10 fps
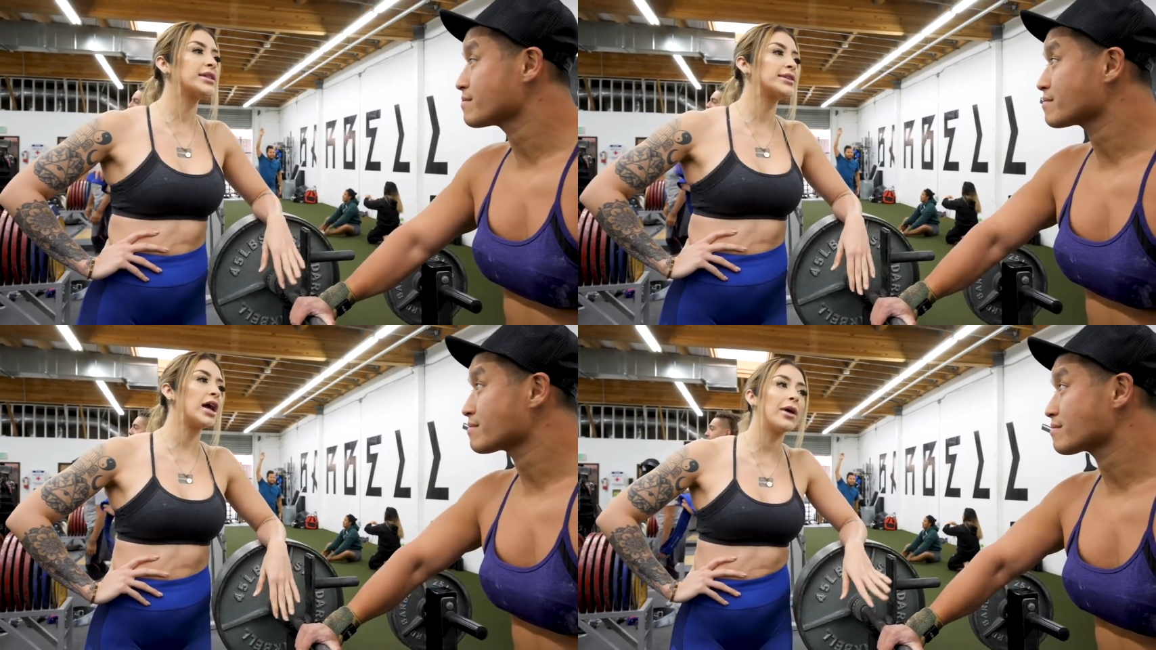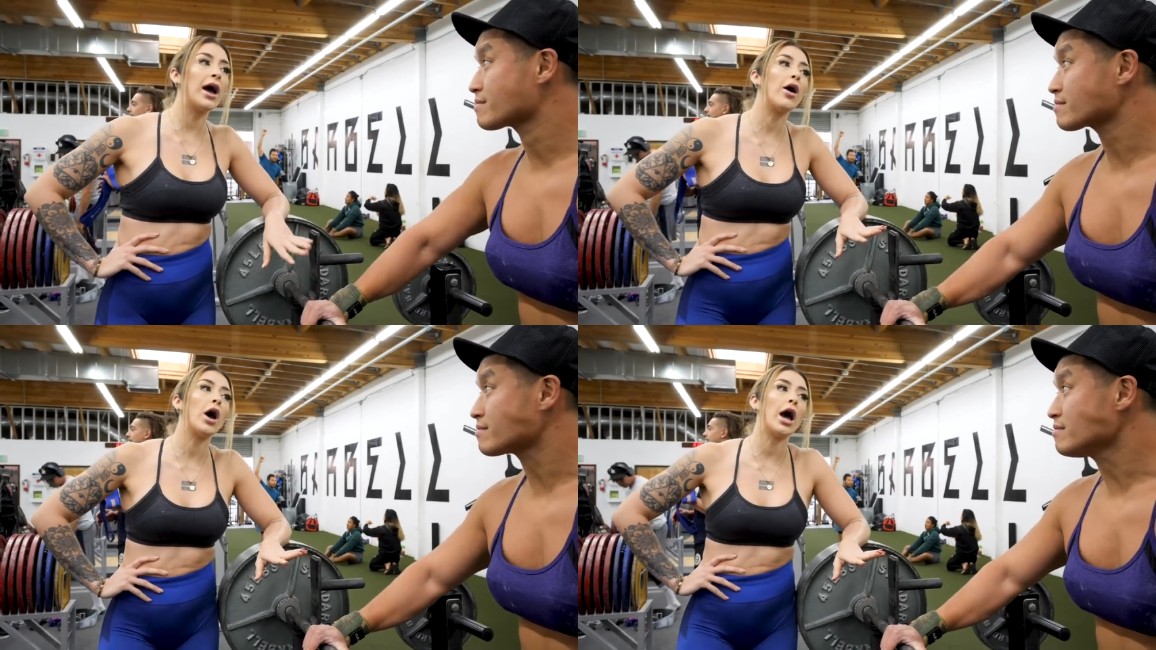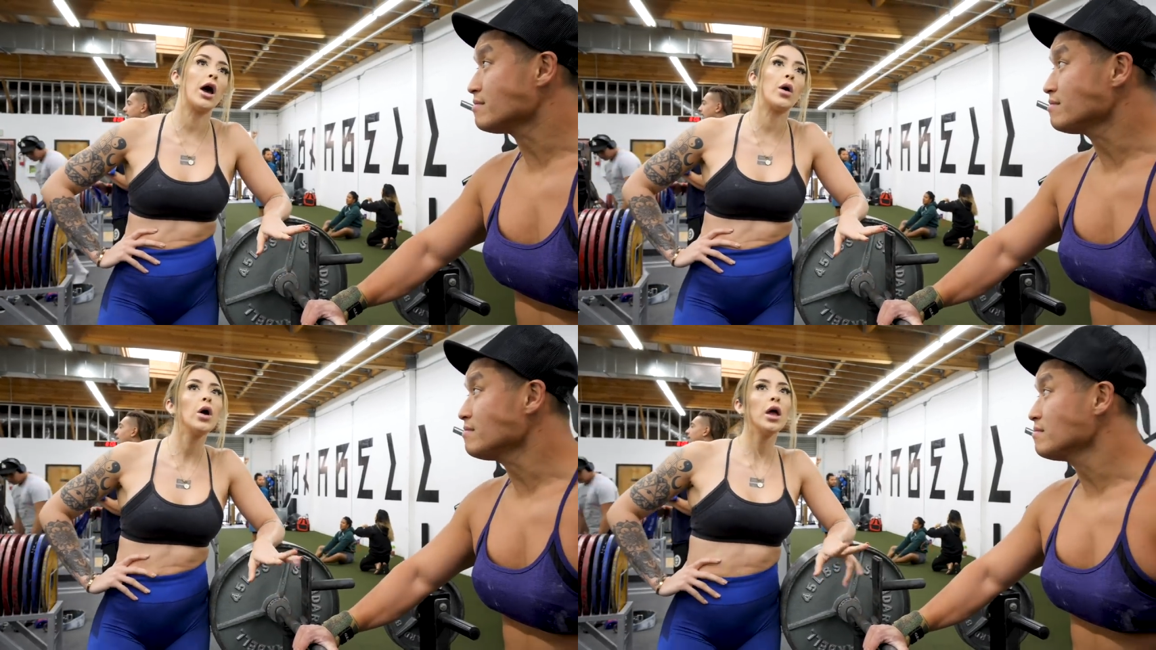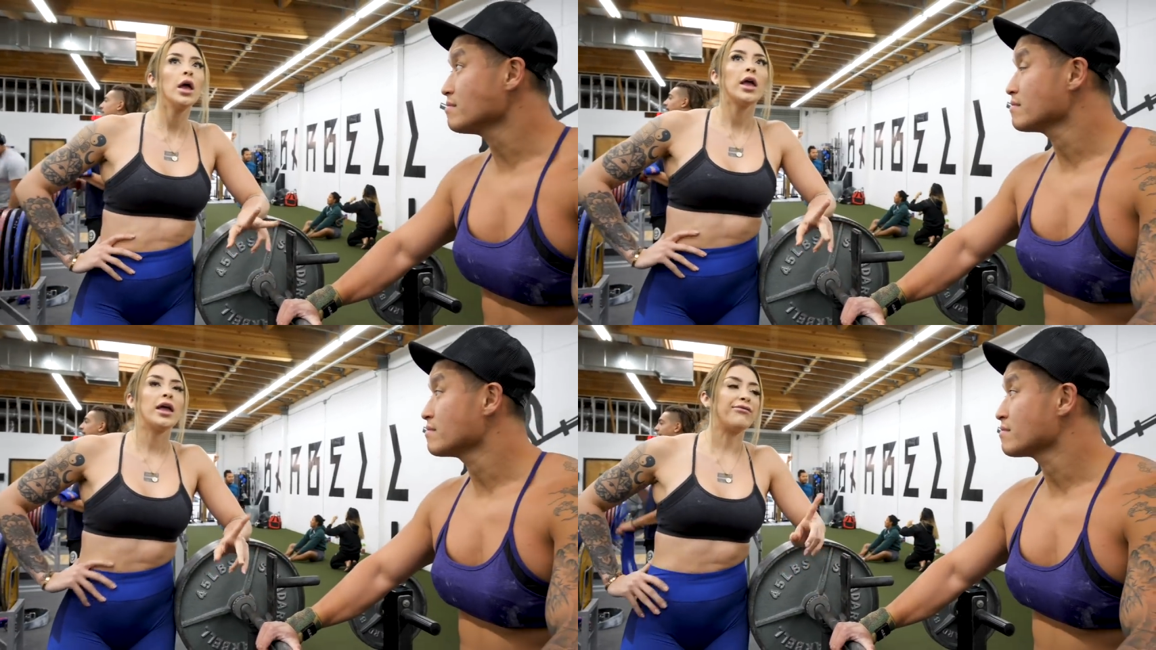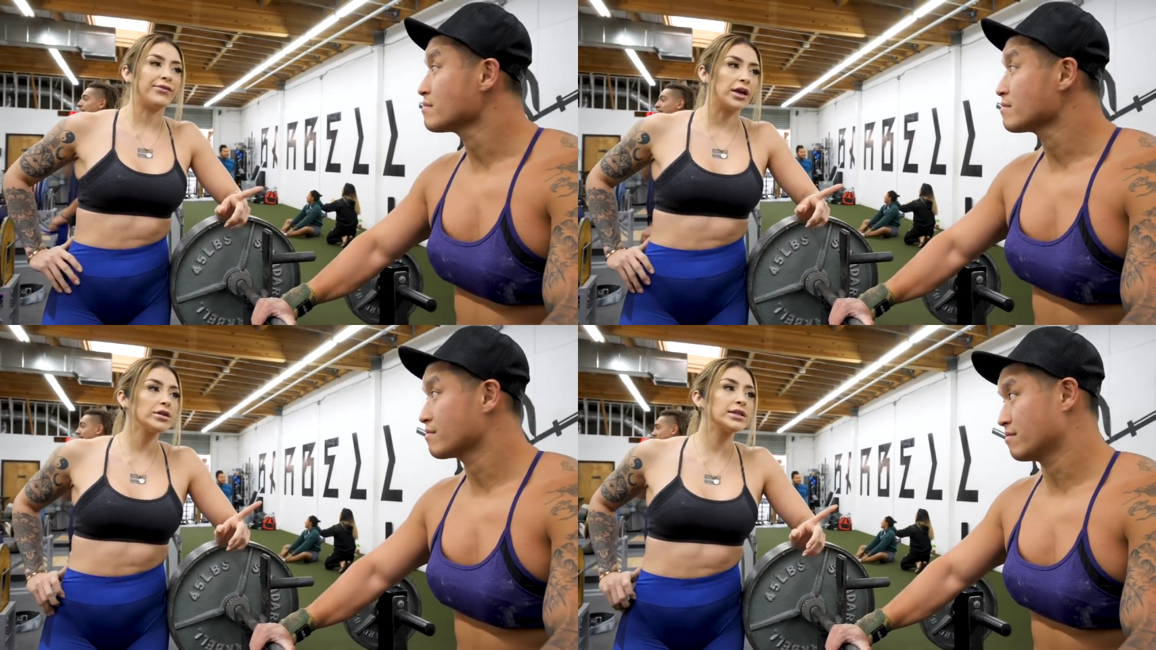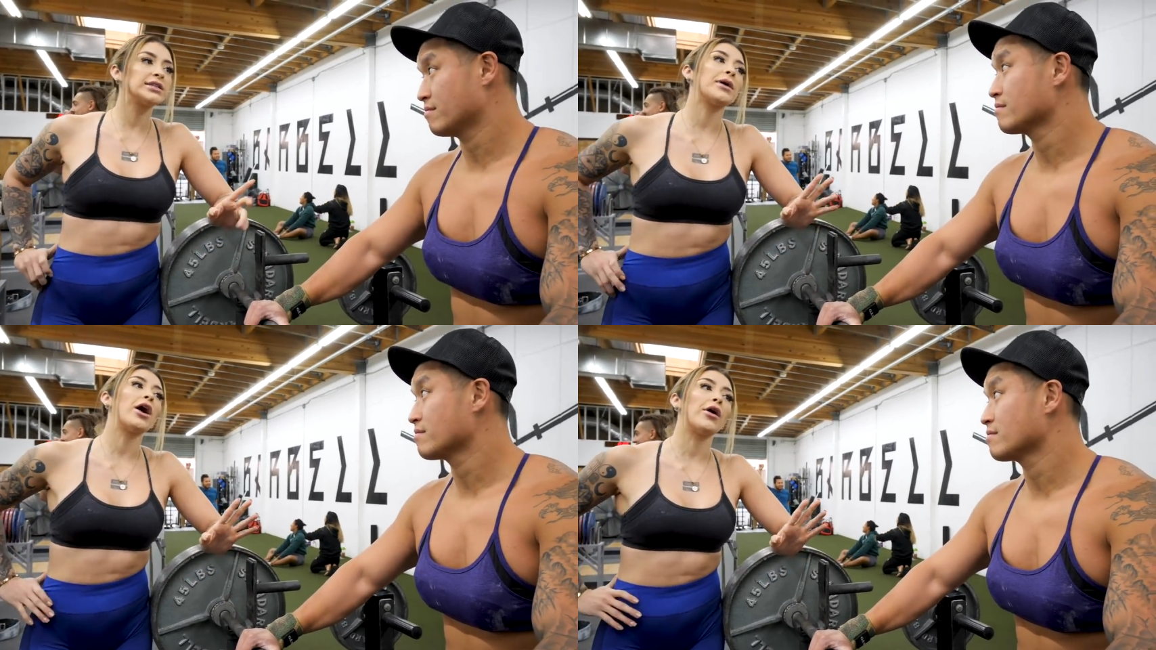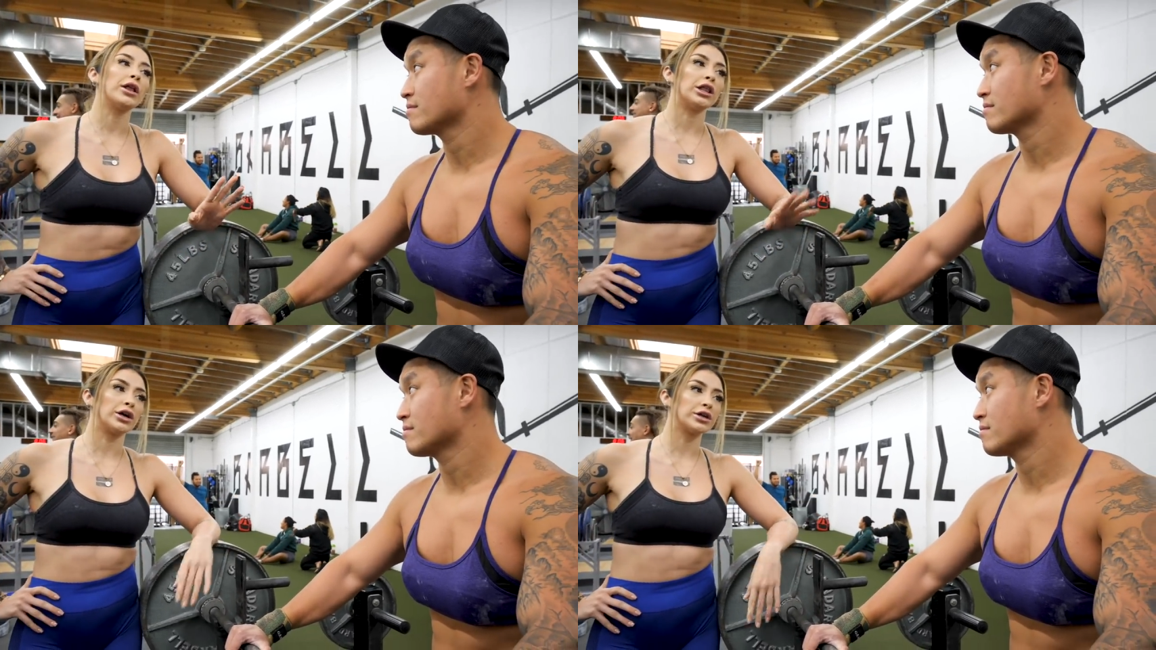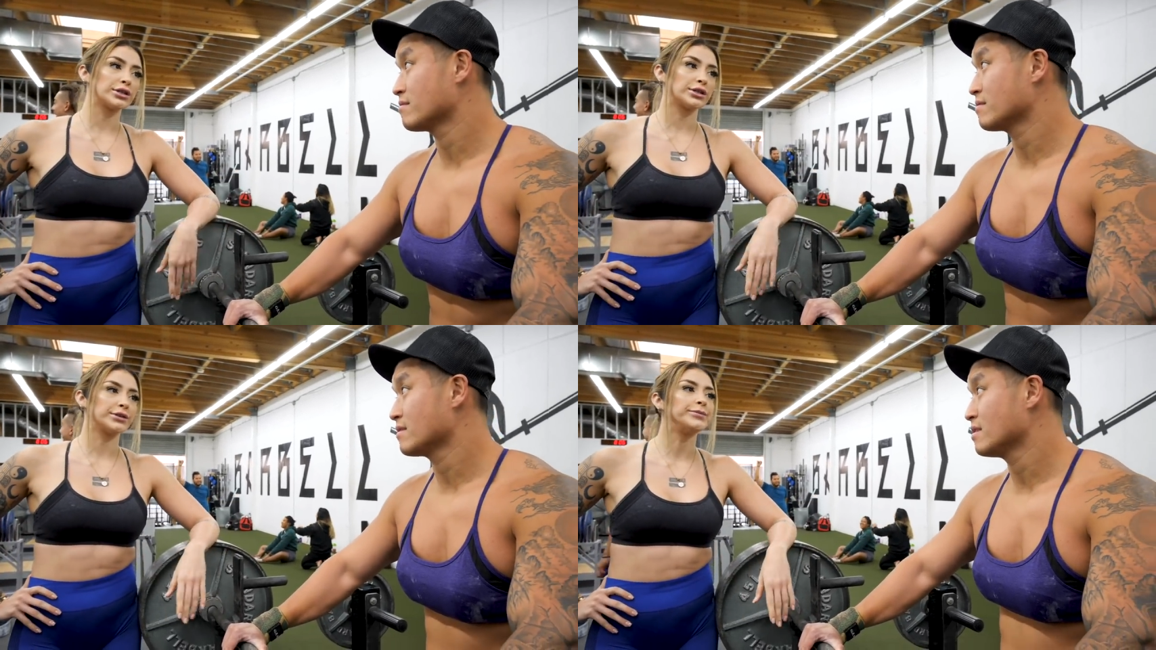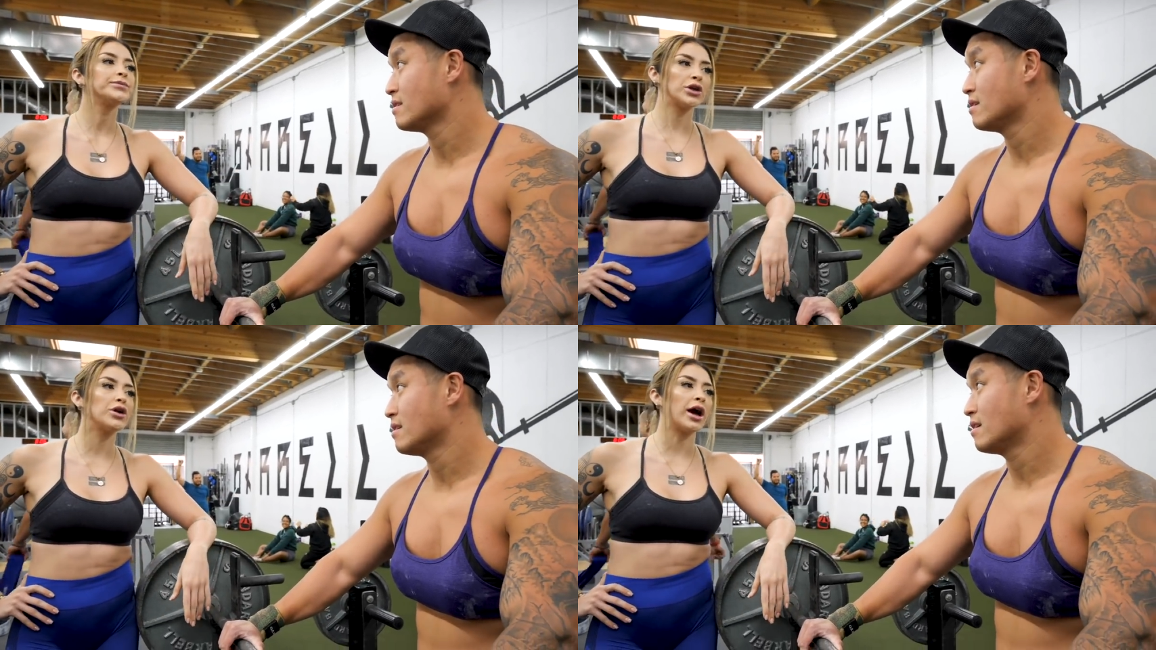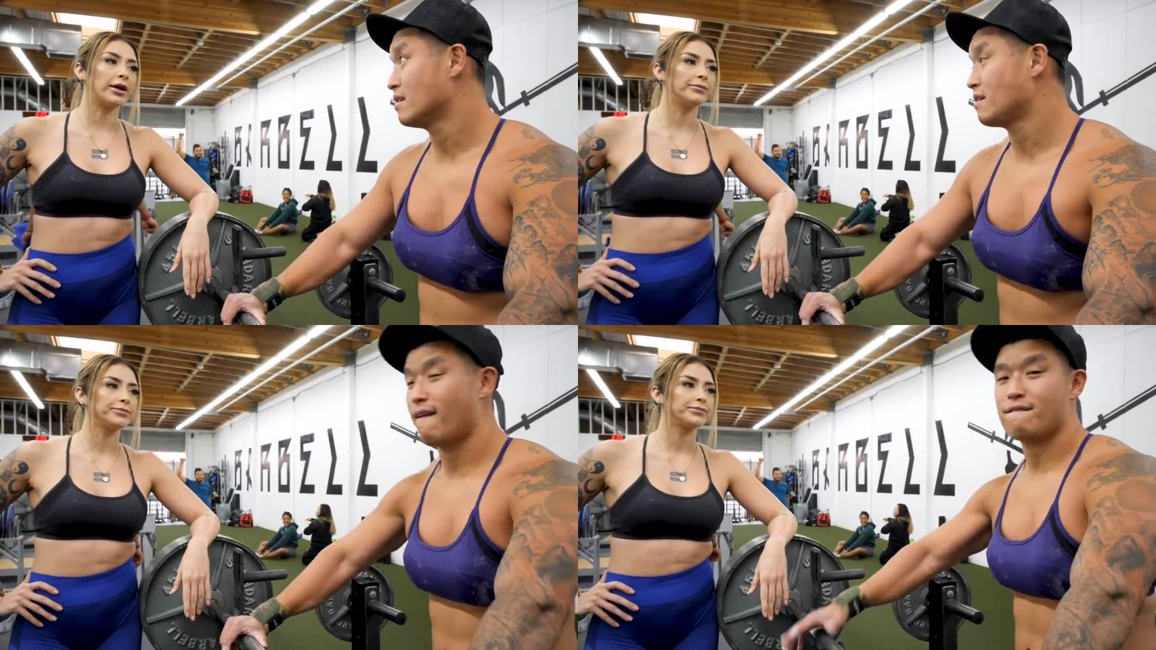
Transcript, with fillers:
Speaker 1: it's not about how it feels, it's about how it looks. You got it.